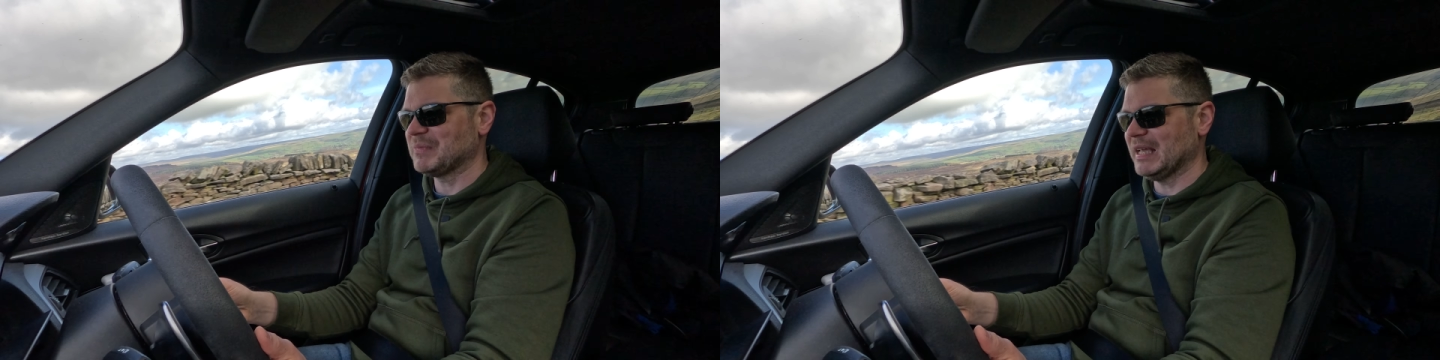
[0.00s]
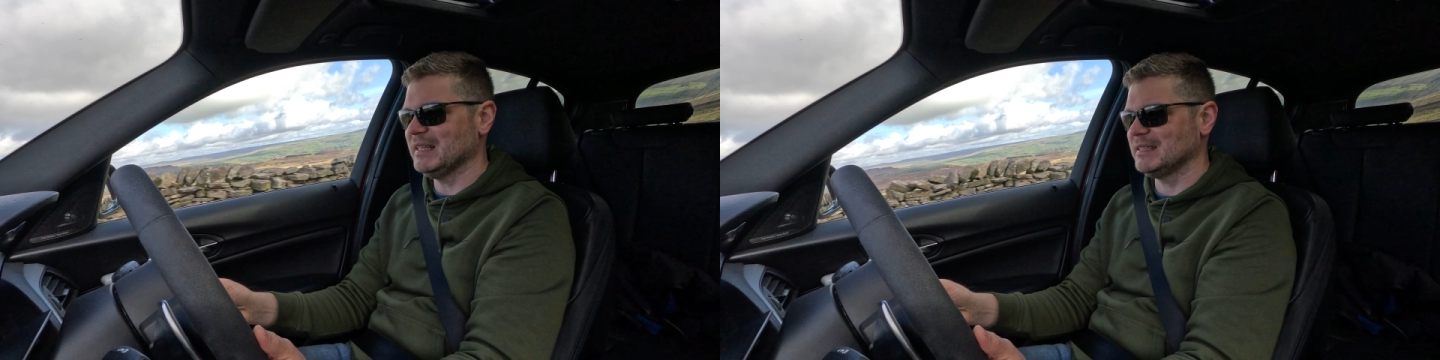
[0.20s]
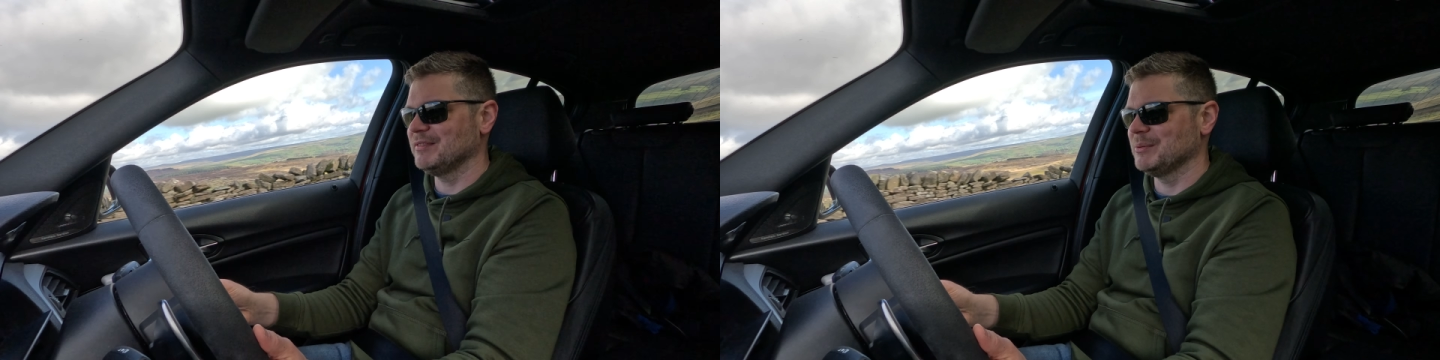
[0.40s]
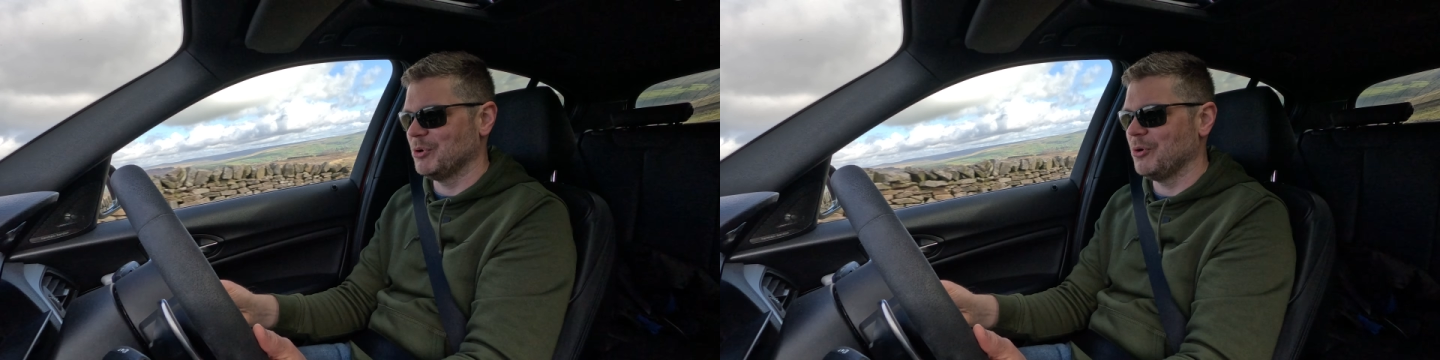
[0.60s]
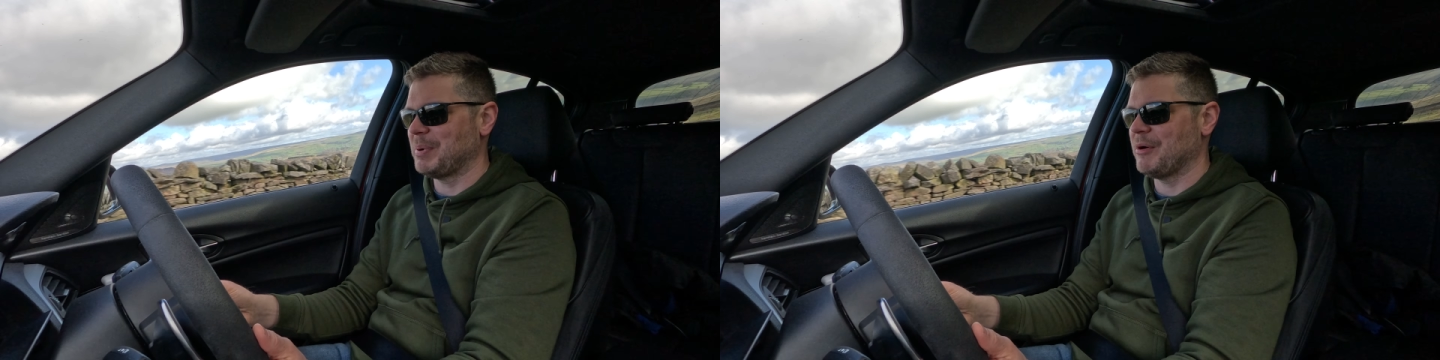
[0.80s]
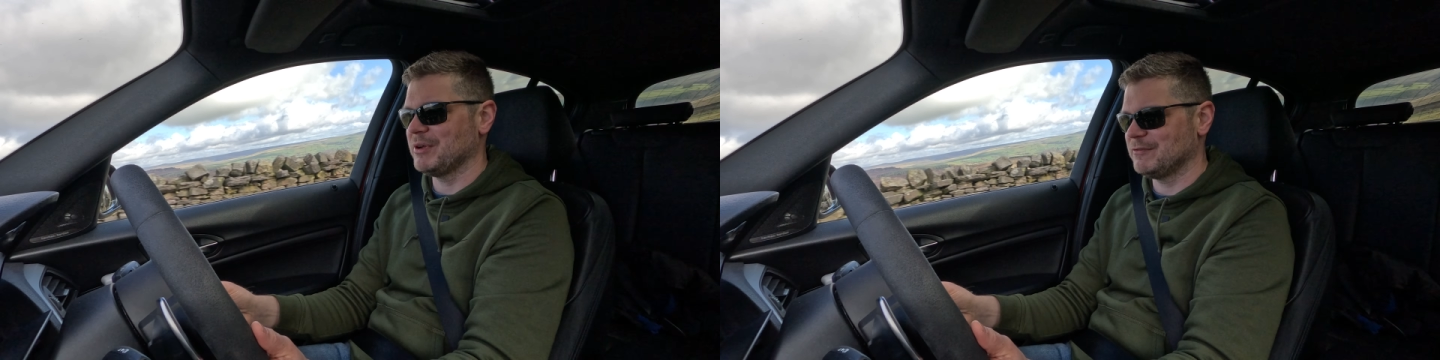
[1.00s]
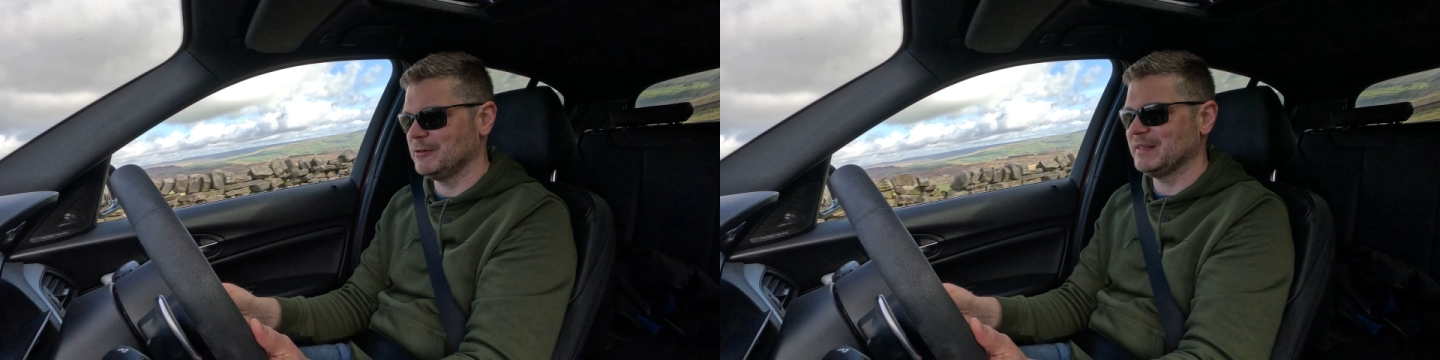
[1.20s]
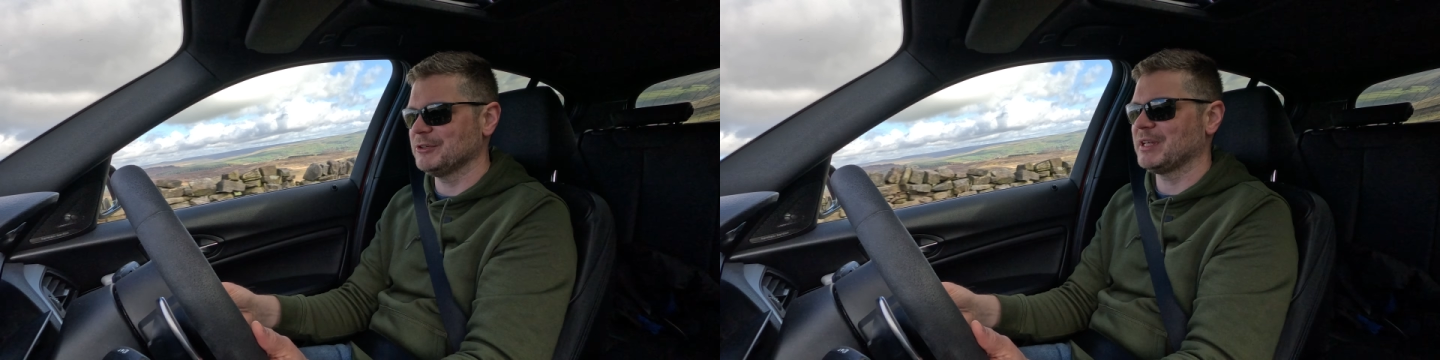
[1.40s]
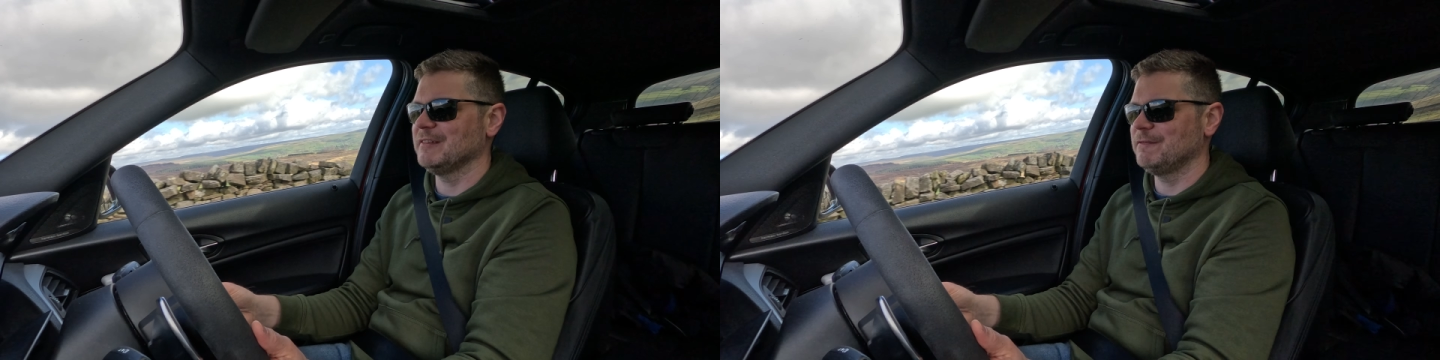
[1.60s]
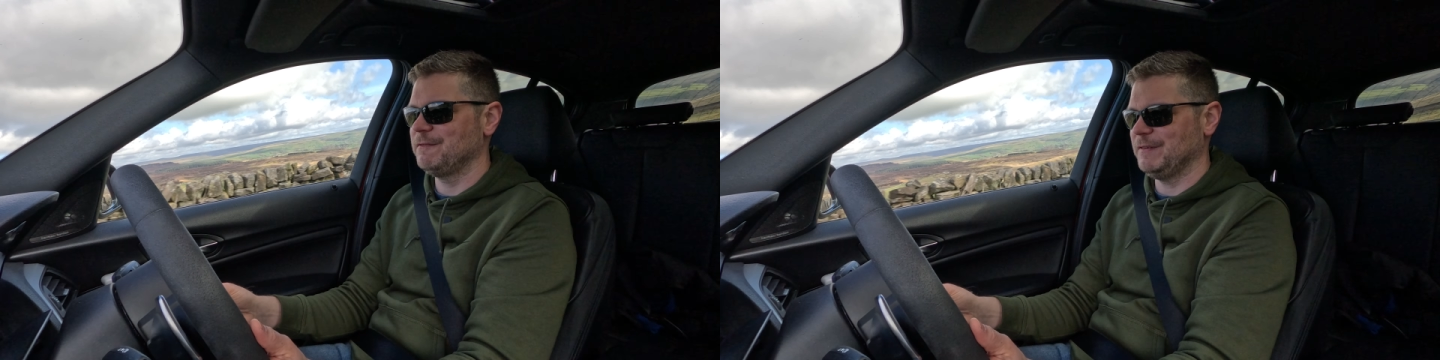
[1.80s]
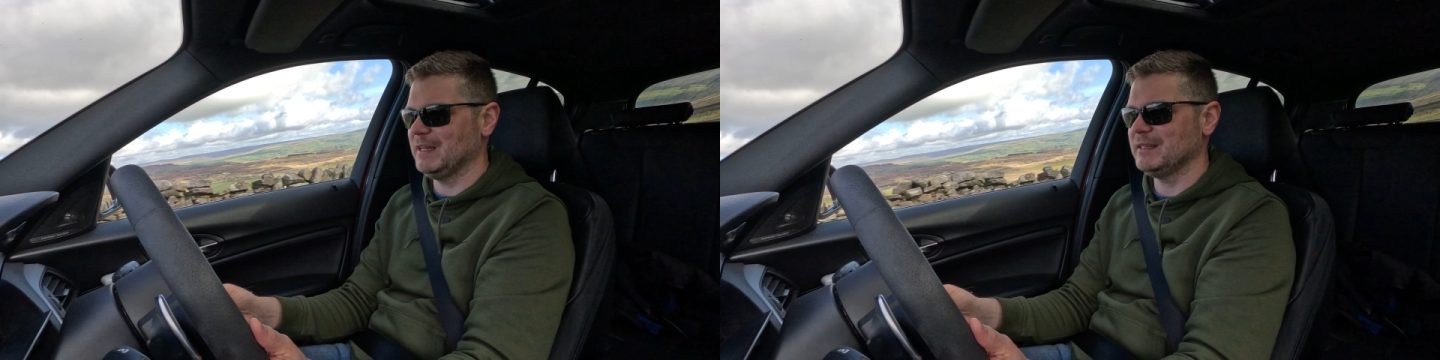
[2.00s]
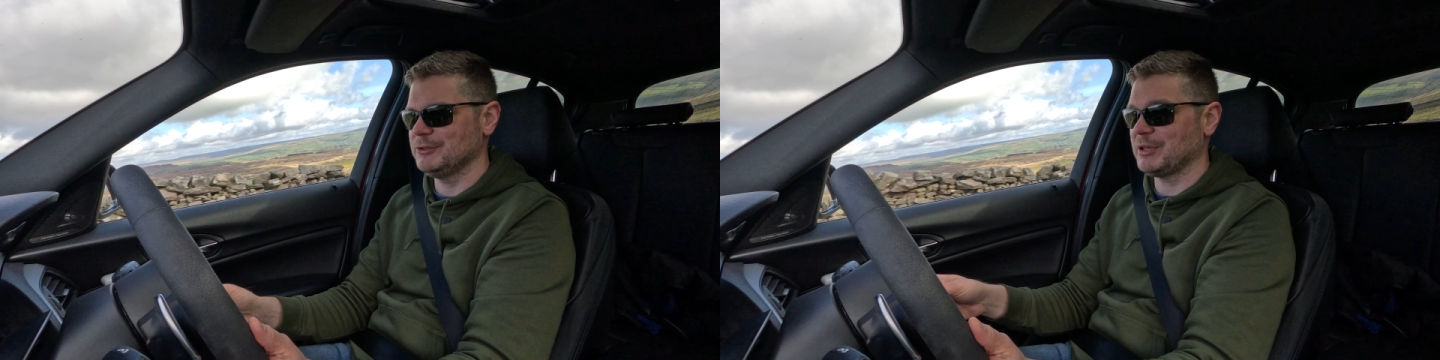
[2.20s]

even more powerful, and you can feel it.